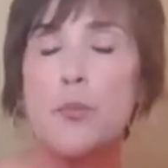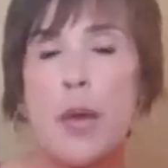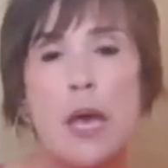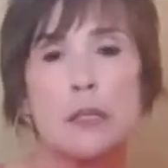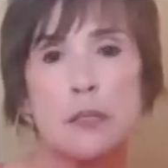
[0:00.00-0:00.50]

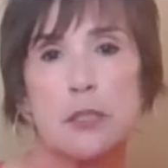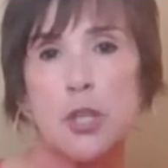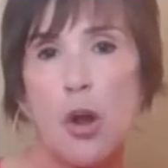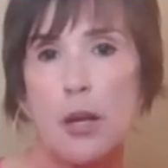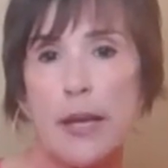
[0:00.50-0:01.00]
best to
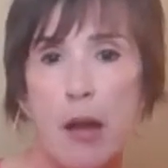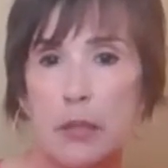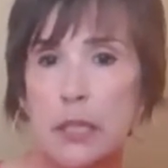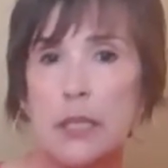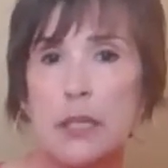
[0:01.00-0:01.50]
talk out
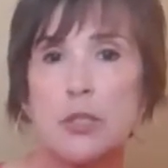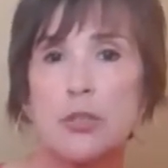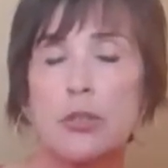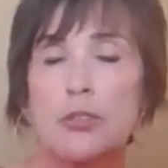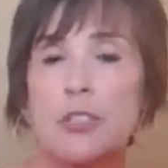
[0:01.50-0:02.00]
any
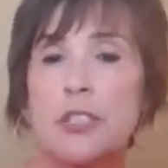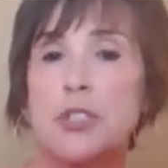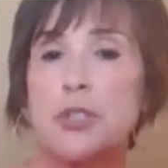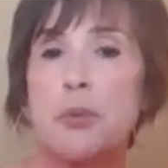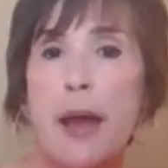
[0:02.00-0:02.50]
concerns that
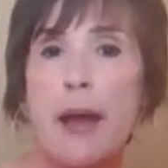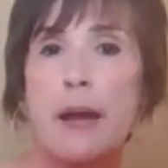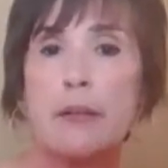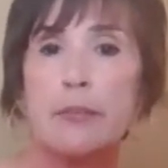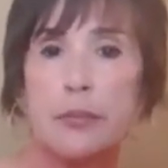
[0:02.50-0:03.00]
you
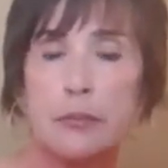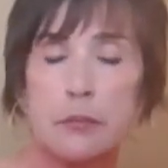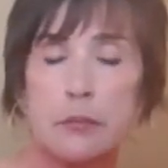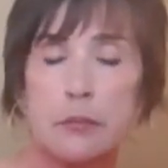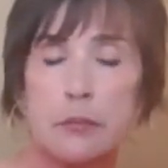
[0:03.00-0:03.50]
have
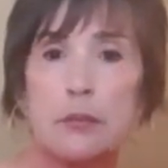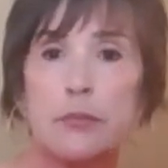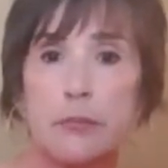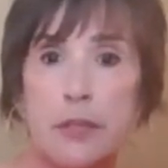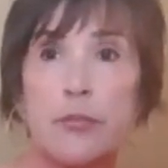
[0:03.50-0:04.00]

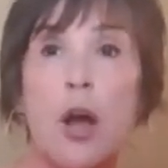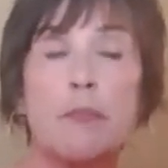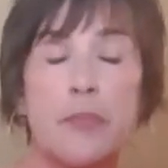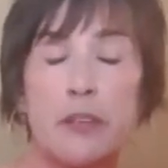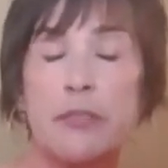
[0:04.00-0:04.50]

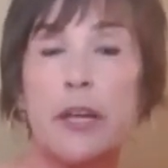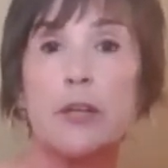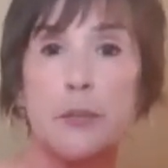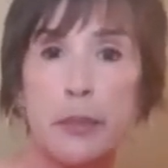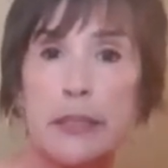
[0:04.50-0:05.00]
from the very
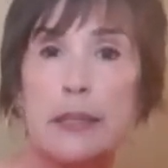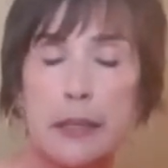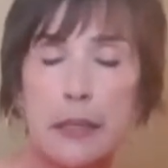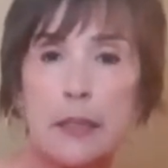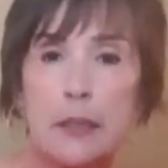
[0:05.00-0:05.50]

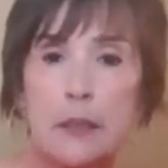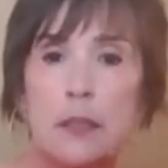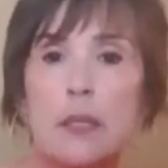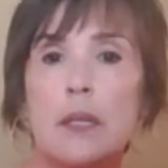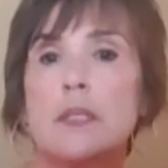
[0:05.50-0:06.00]
beginning.
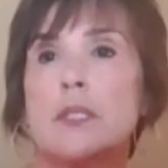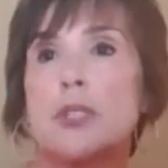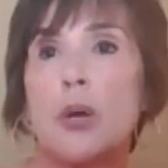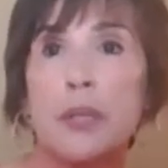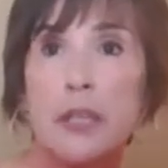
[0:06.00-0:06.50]

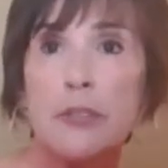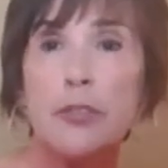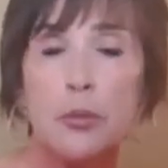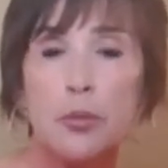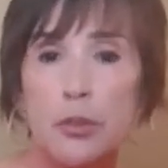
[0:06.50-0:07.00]
So if
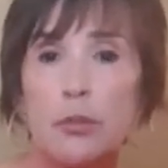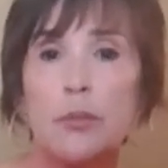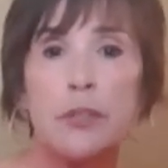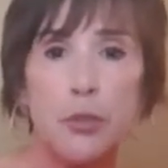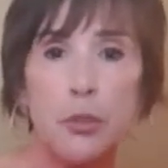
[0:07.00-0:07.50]

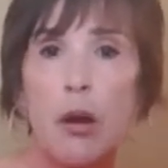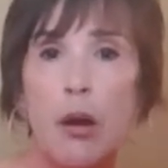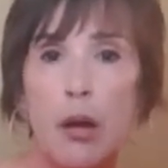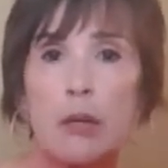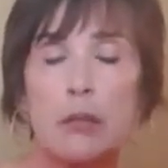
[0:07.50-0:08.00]
you
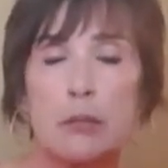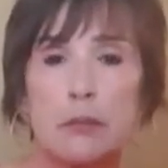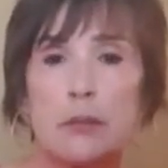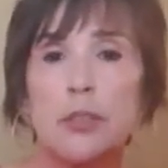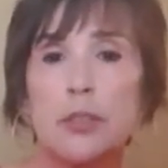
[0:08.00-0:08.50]
are
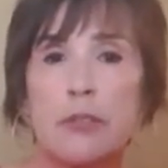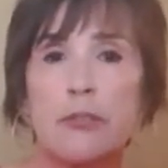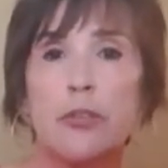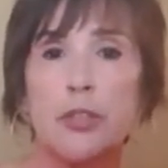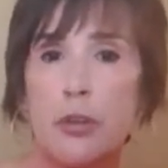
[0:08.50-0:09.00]
looking
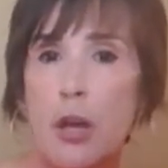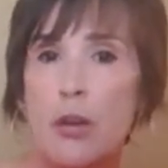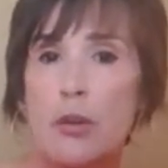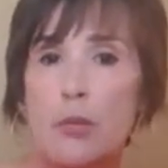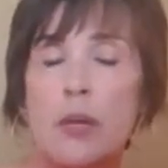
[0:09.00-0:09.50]
for your
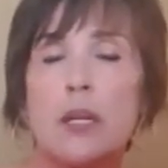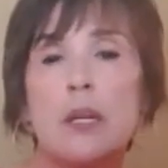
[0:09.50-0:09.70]
home,